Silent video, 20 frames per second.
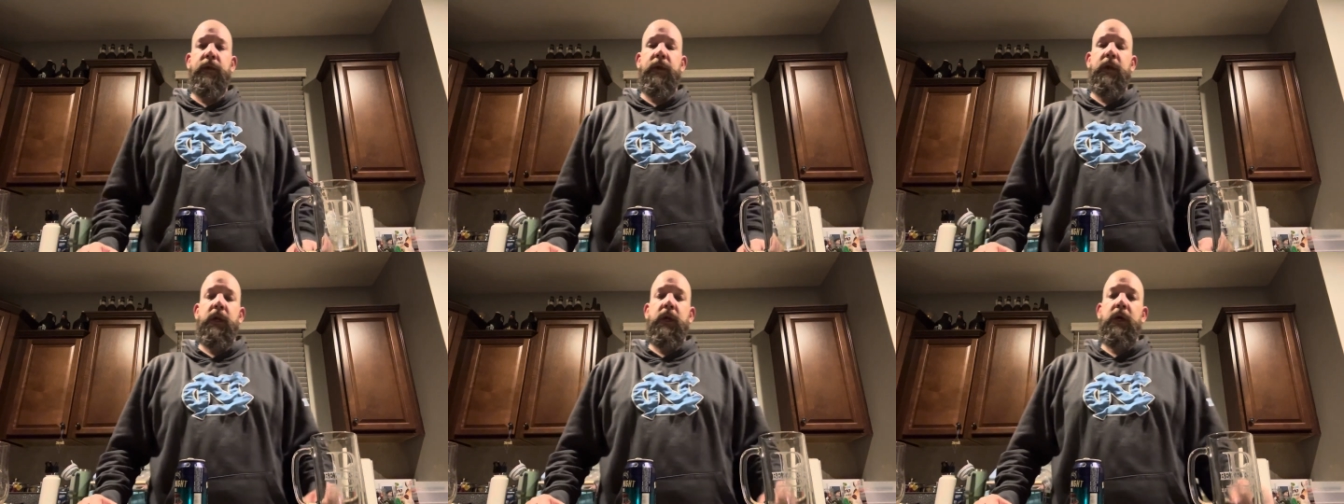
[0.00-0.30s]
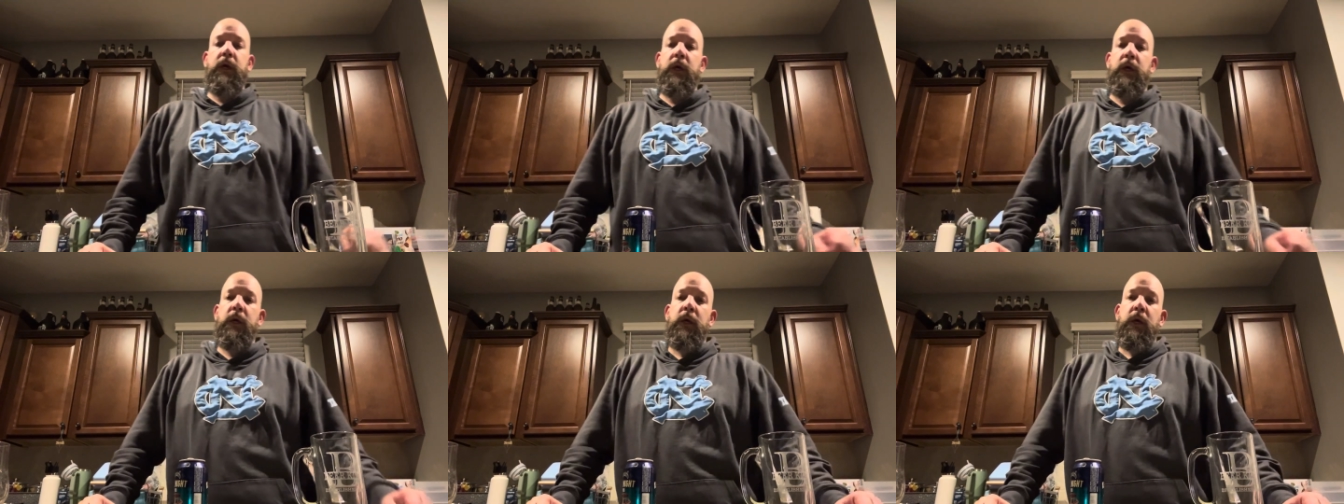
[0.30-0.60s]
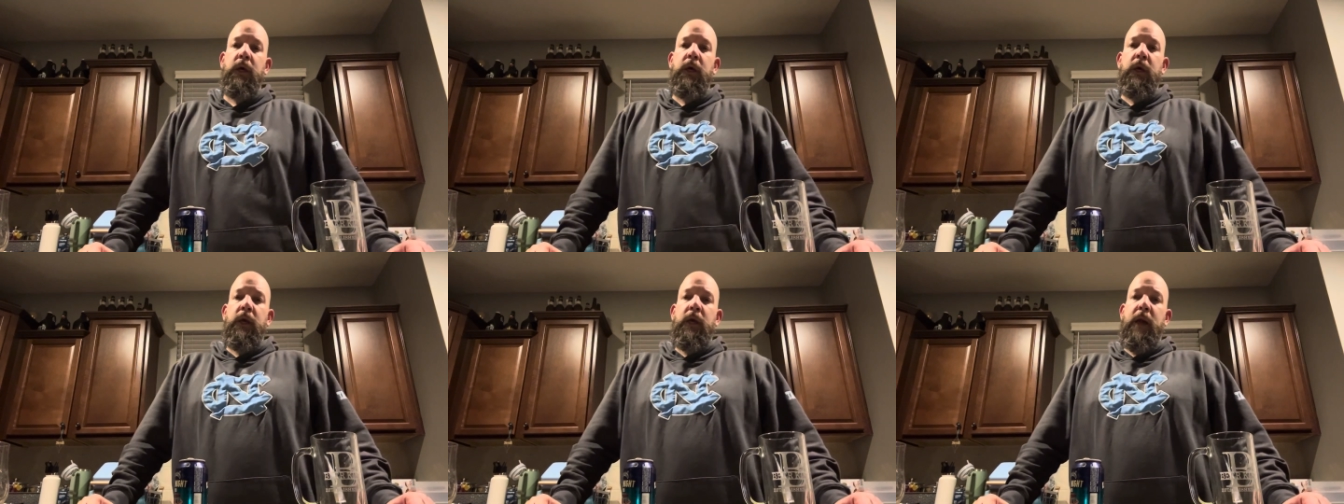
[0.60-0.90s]
And uh,
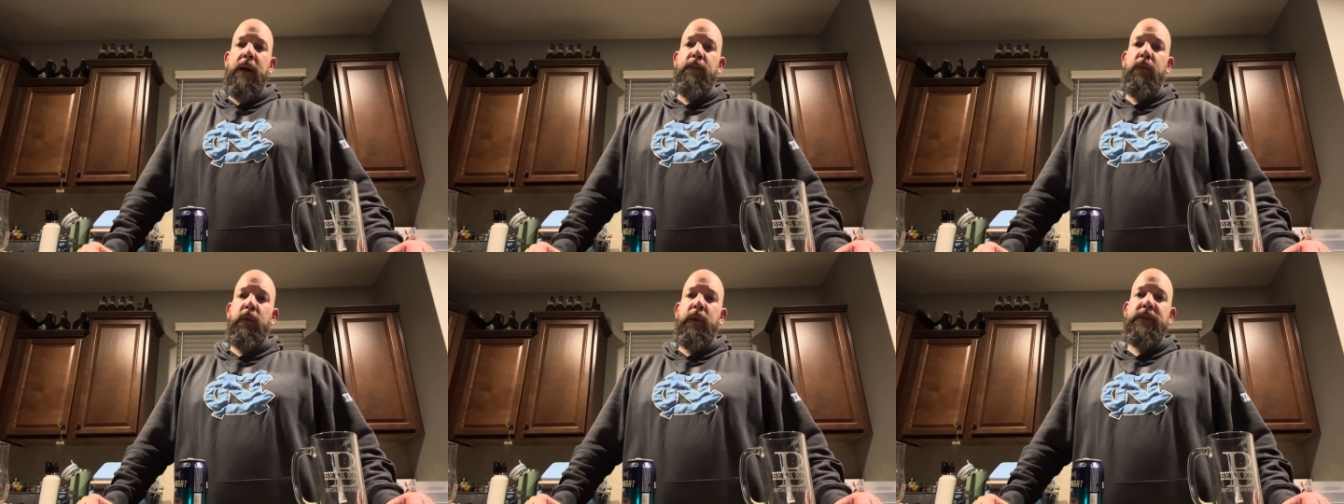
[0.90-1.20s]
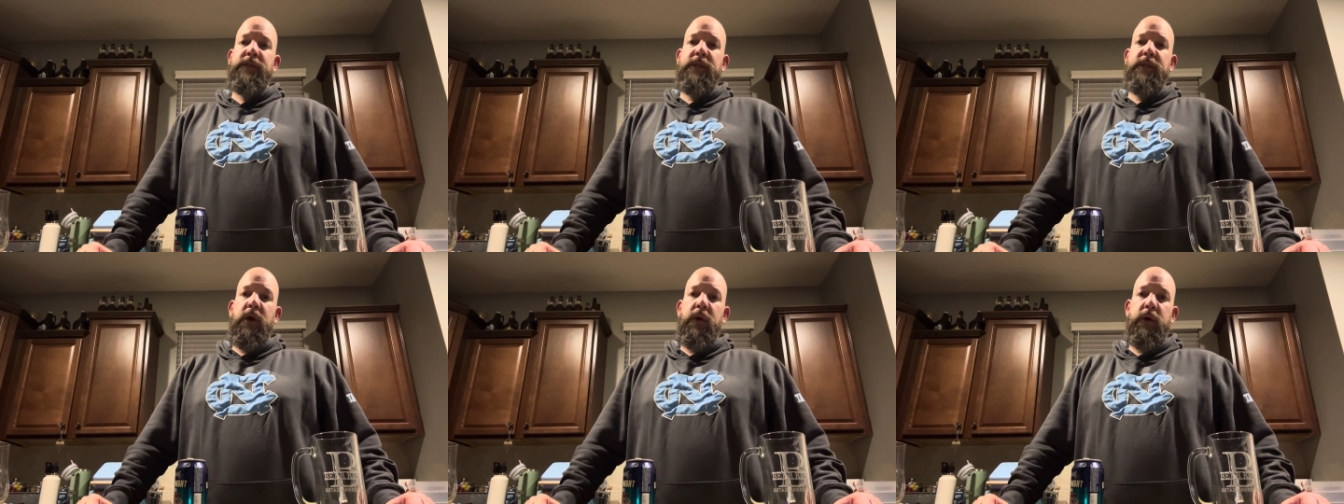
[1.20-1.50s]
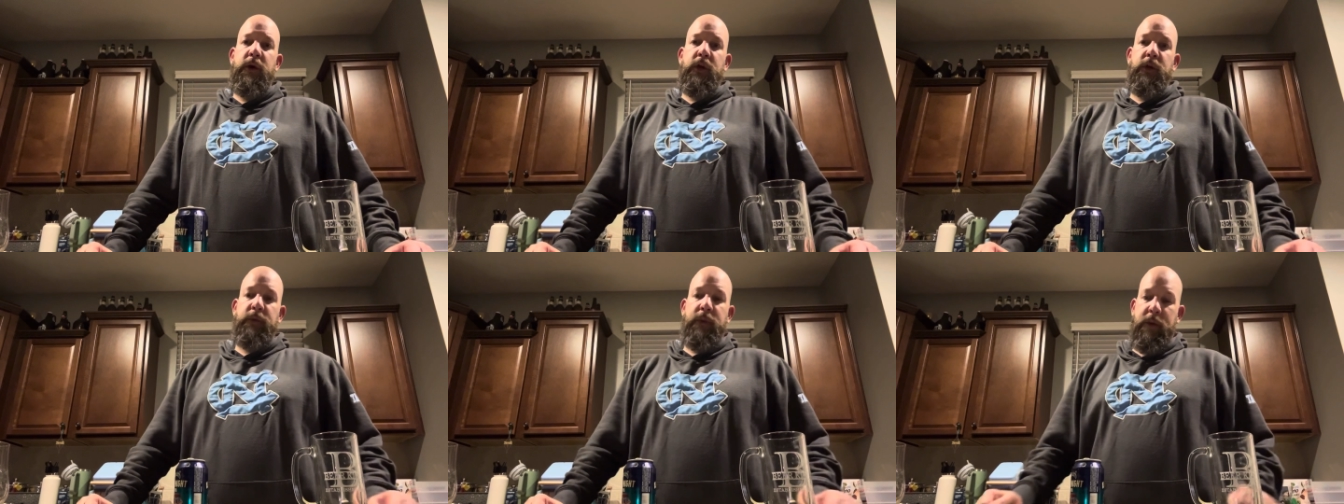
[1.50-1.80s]
a couple weeks ago, he
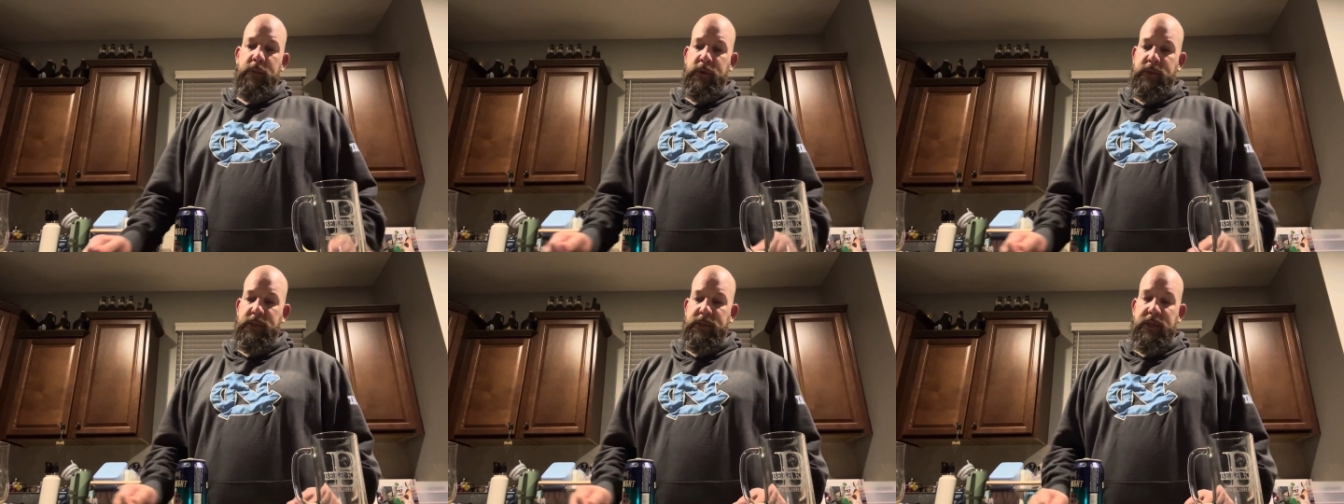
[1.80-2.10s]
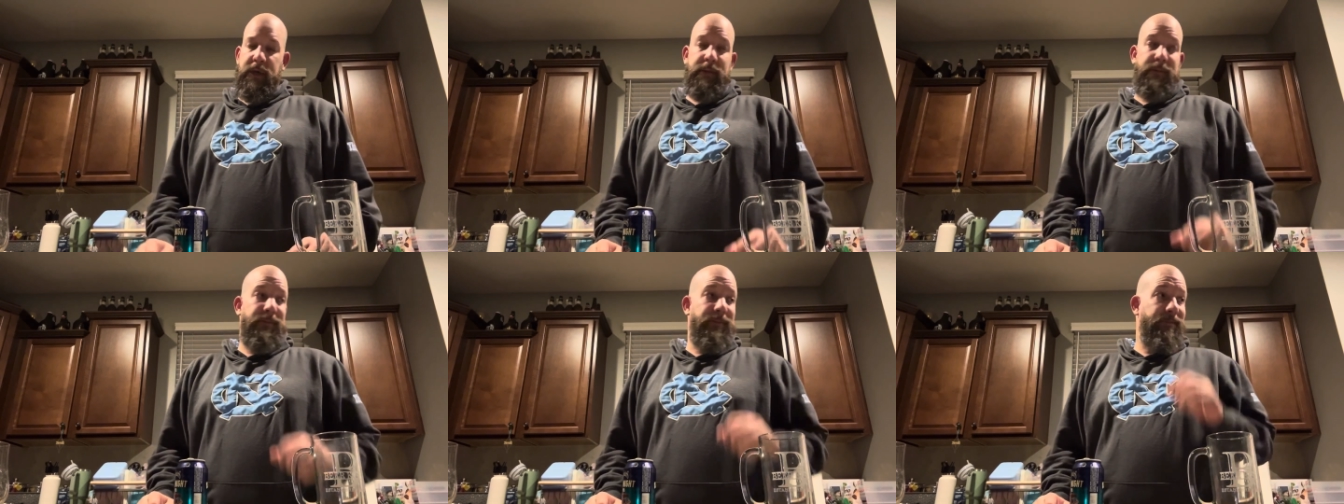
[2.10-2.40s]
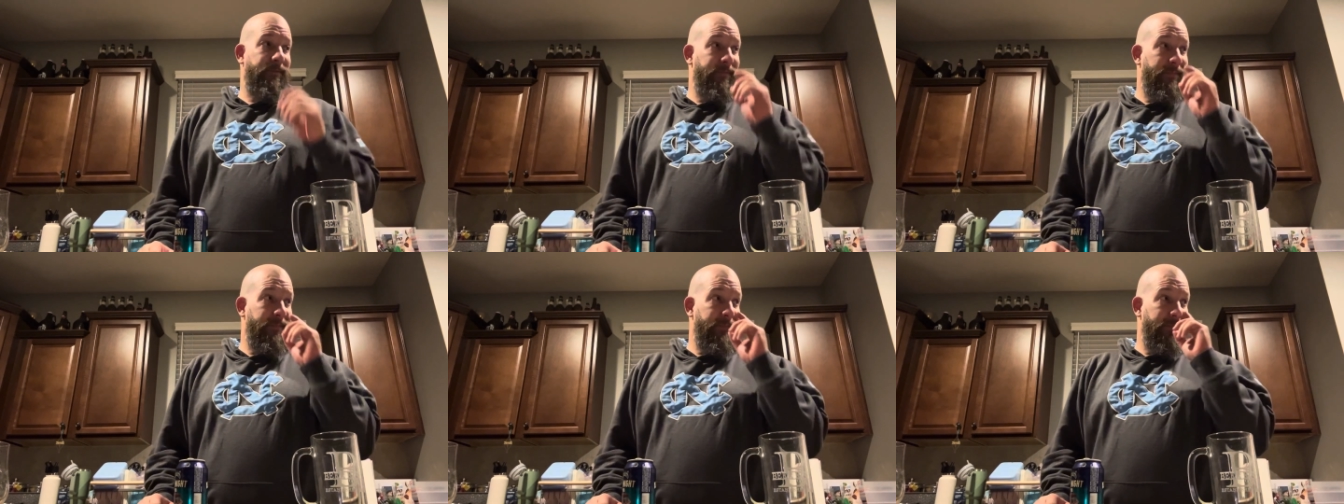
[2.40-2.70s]
hooked me up with some,
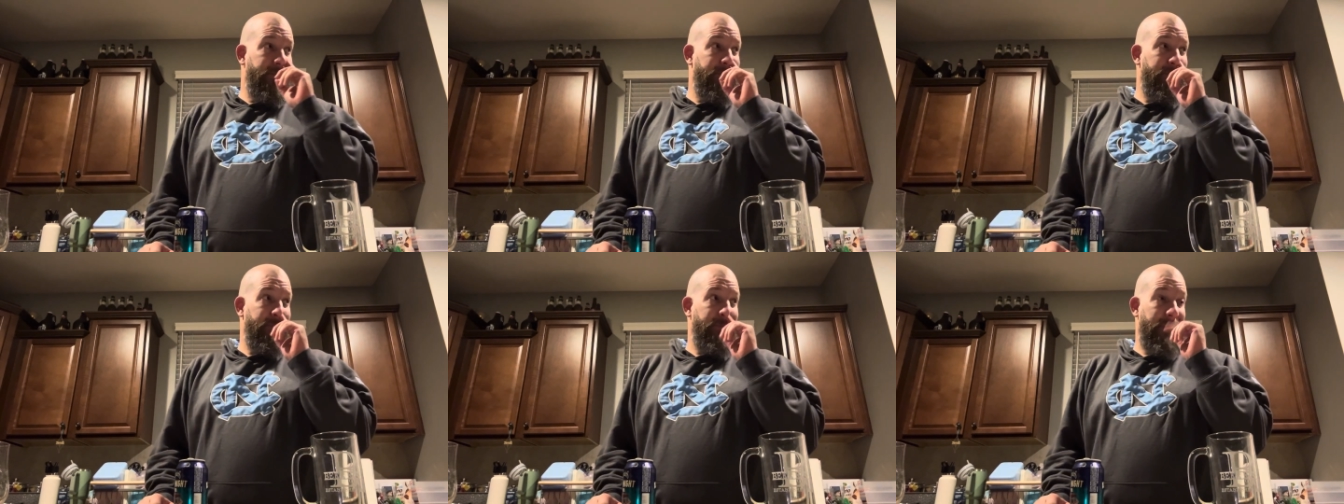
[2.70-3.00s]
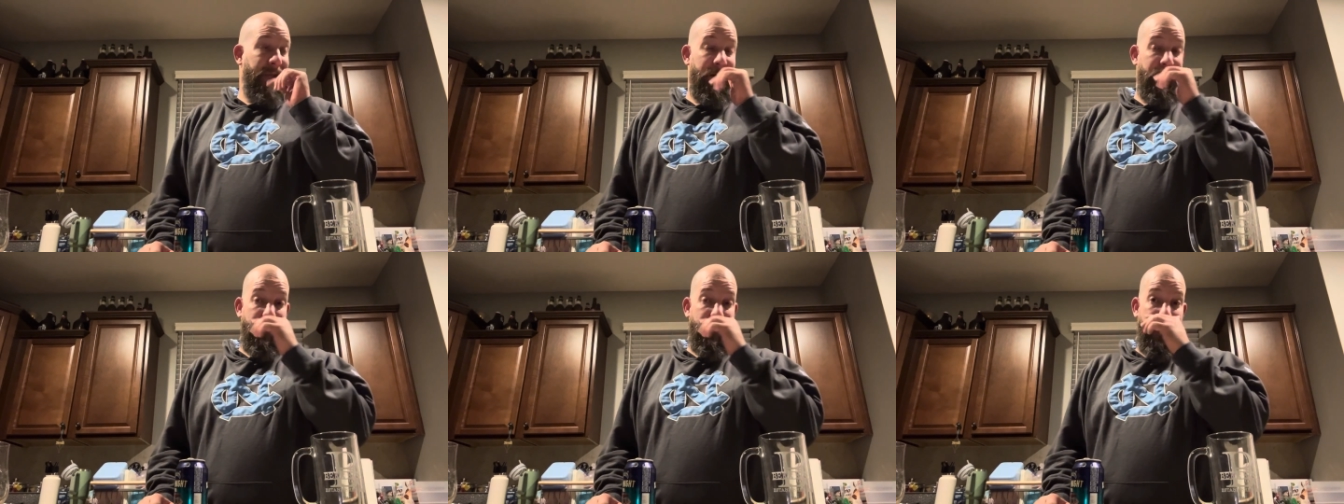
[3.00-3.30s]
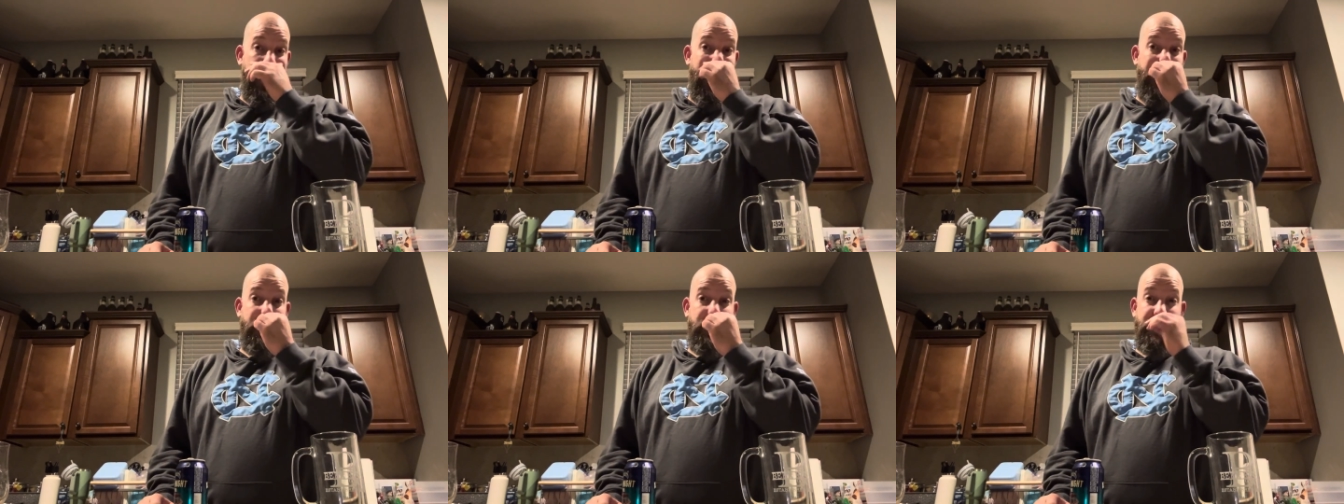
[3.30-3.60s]
I don't know,
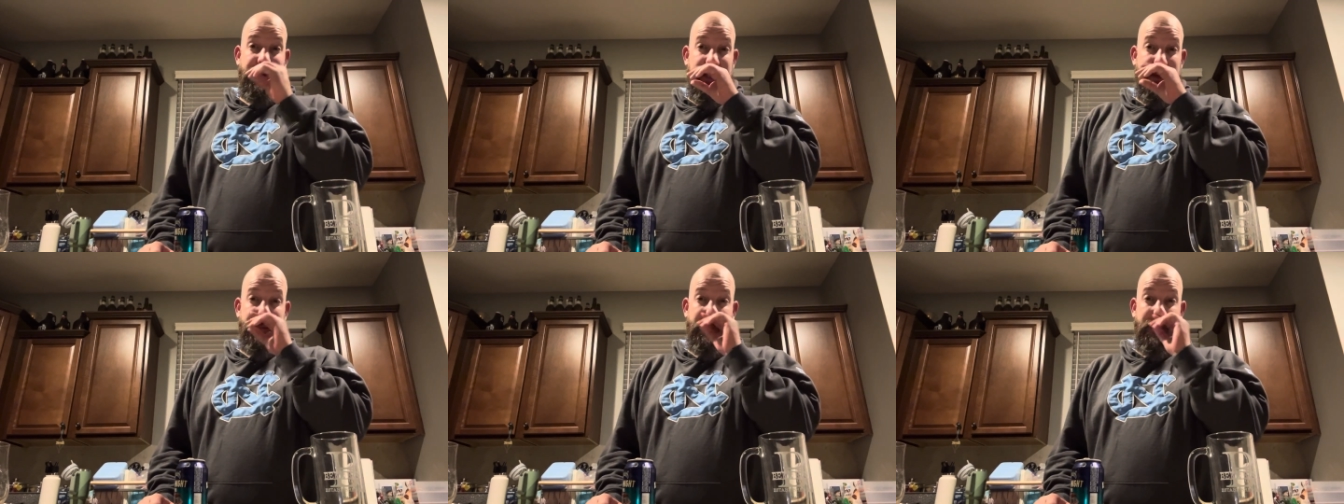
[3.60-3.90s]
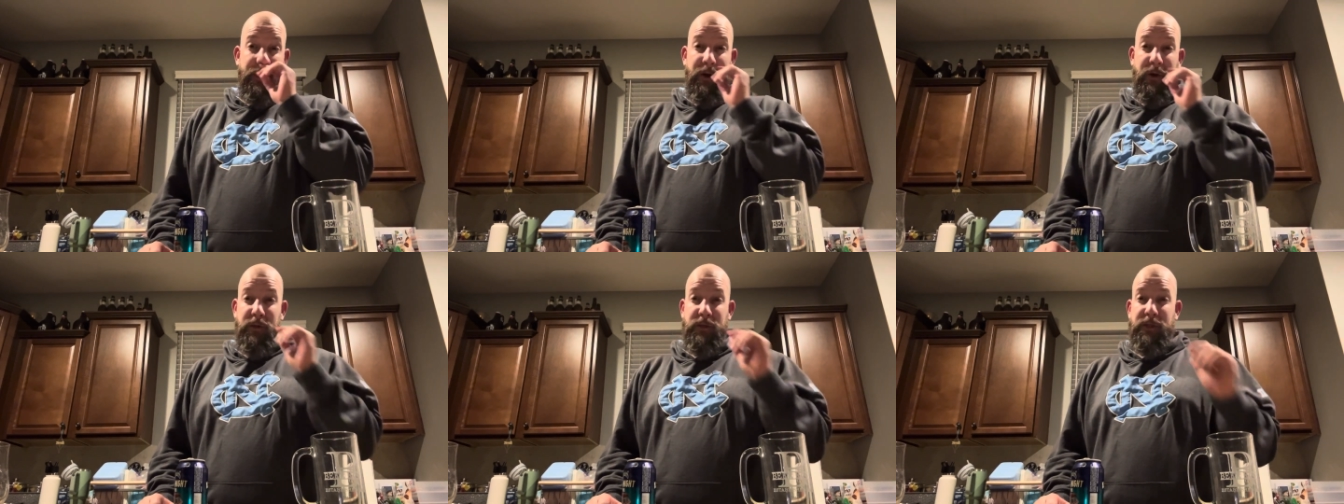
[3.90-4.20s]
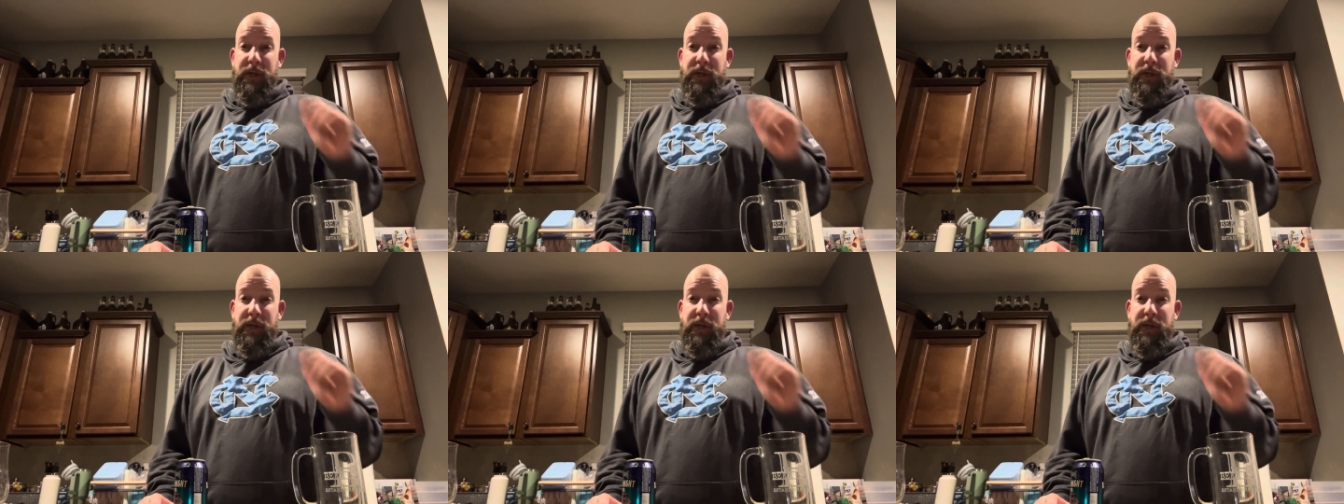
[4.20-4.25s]
eight or 10 beers.